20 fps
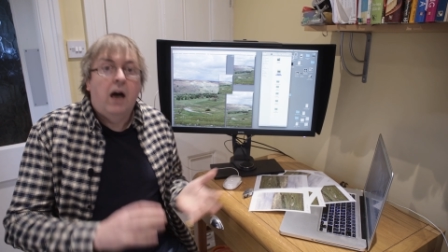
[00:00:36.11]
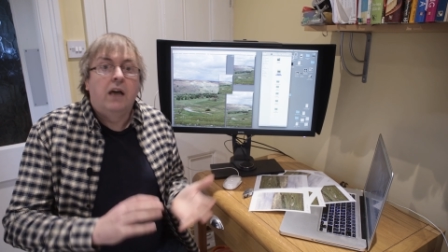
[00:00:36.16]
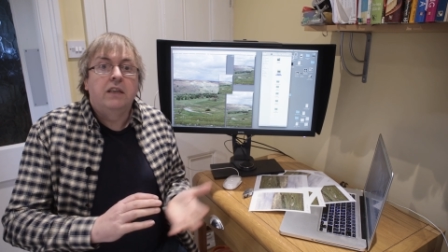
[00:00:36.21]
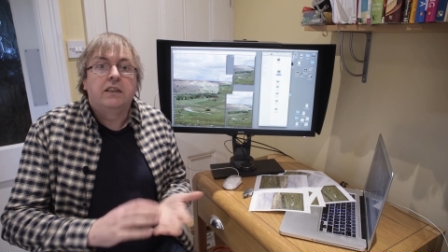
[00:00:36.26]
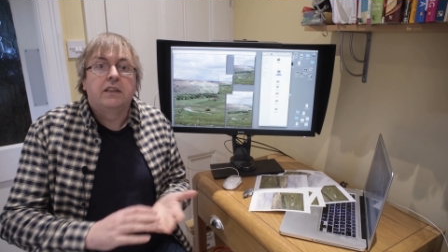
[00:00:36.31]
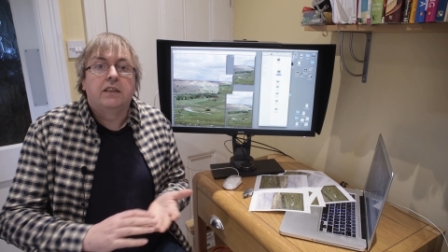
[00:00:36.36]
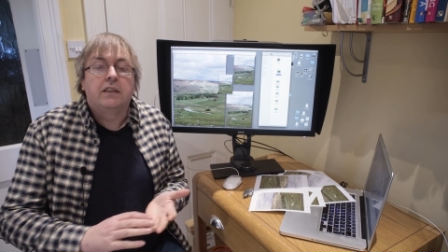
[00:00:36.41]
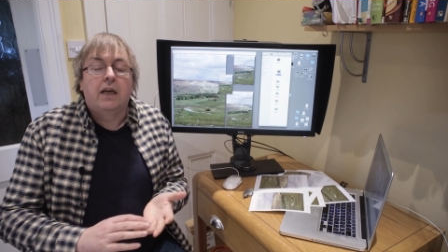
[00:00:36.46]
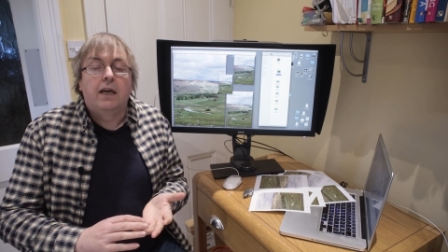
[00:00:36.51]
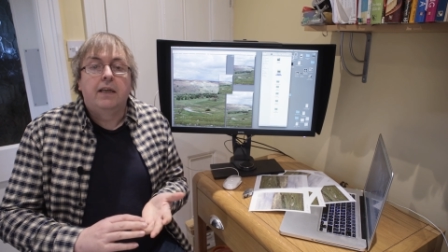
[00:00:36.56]
I
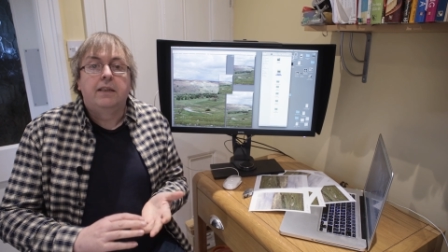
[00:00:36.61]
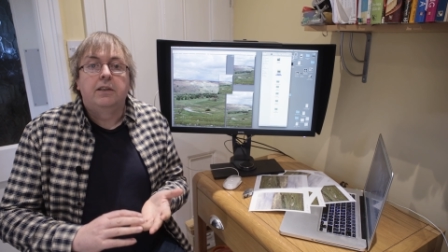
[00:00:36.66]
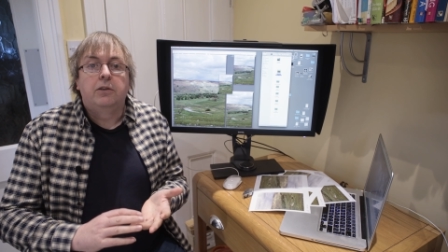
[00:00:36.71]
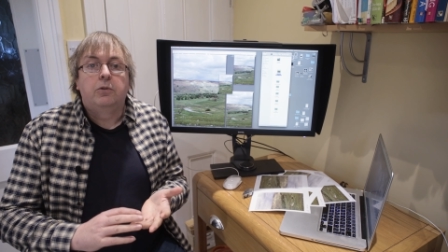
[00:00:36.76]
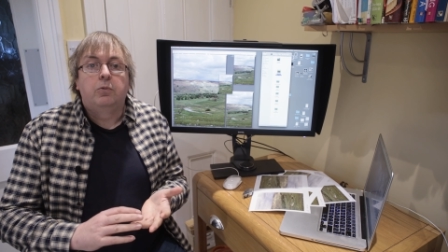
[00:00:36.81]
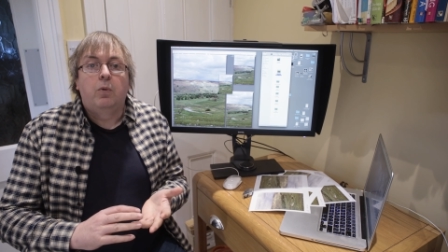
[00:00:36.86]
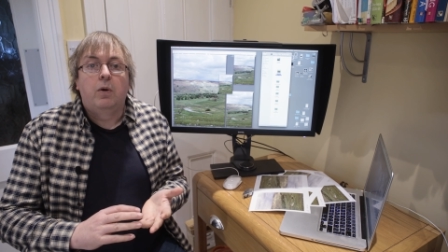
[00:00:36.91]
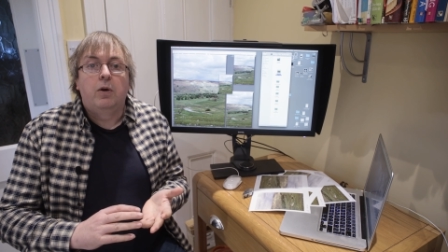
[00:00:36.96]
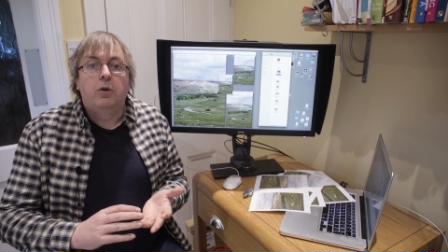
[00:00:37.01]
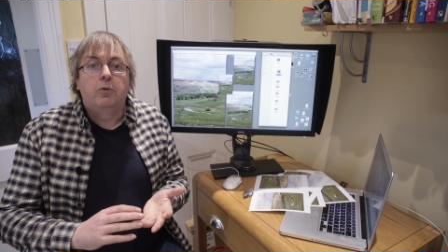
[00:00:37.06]

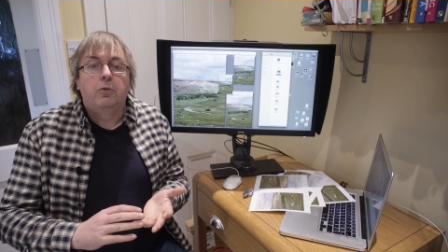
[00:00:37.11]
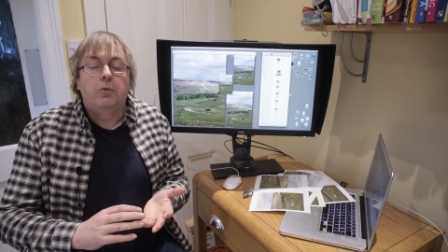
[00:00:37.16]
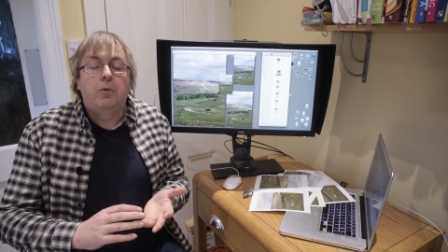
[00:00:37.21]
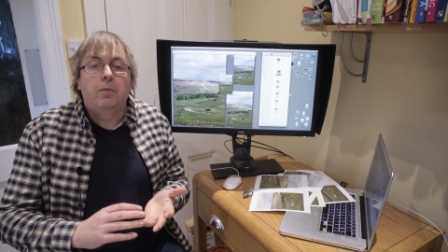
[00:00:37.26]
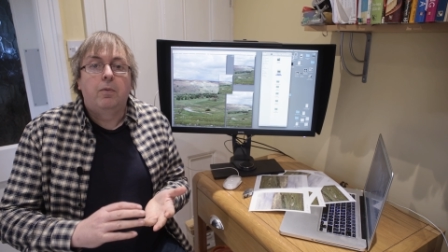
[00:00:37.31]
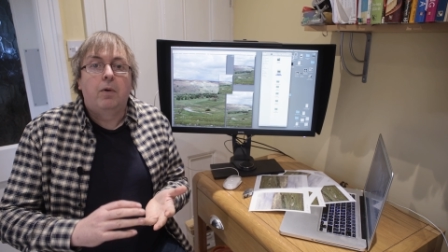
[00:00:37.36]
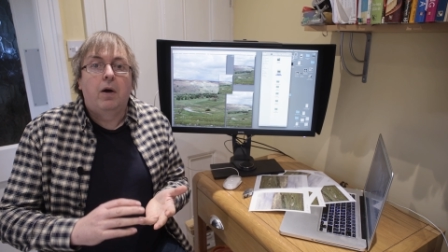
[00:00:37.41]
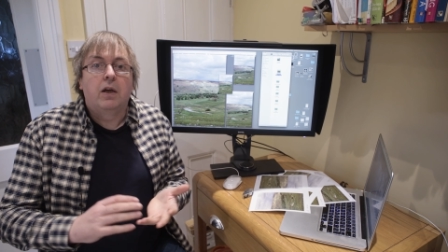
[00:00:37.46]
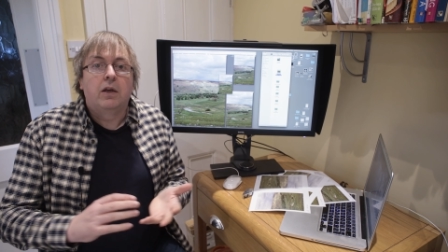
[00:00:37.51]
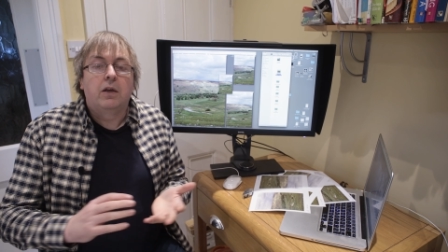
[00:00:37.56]
decided,
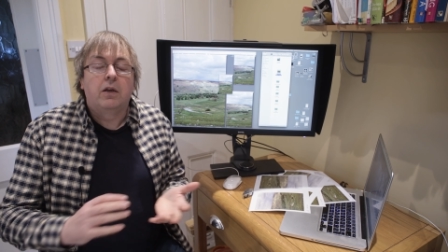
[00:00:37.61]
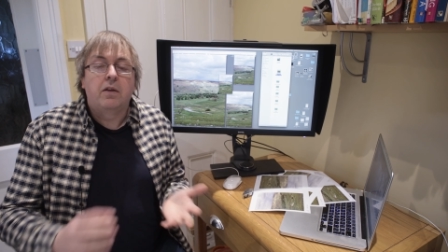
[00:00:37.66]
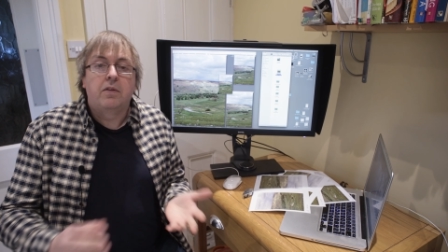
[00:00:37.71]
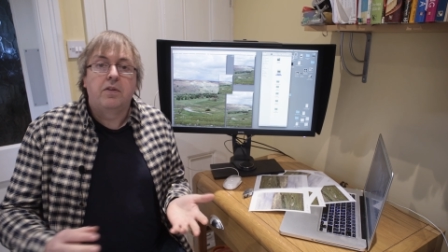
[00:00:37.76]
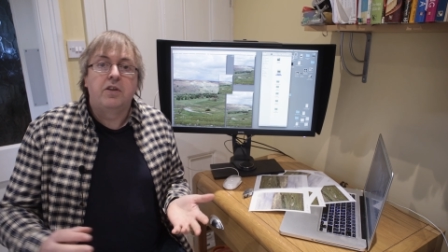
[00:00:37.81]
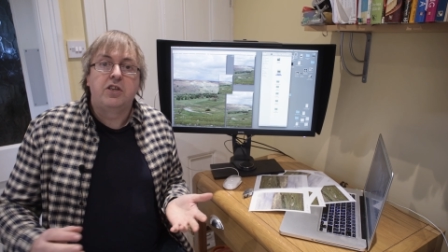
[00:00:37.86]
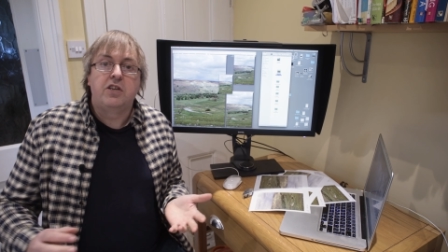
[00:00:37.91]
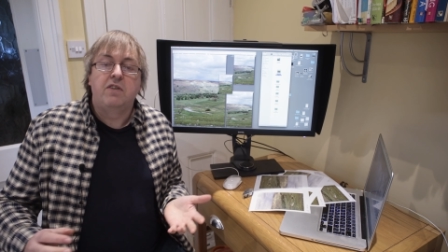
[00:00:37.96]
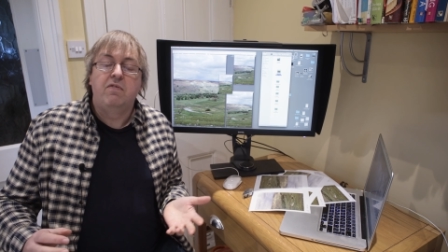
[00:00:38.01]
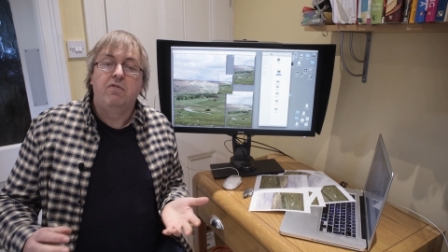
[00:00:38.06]
well, a lot of this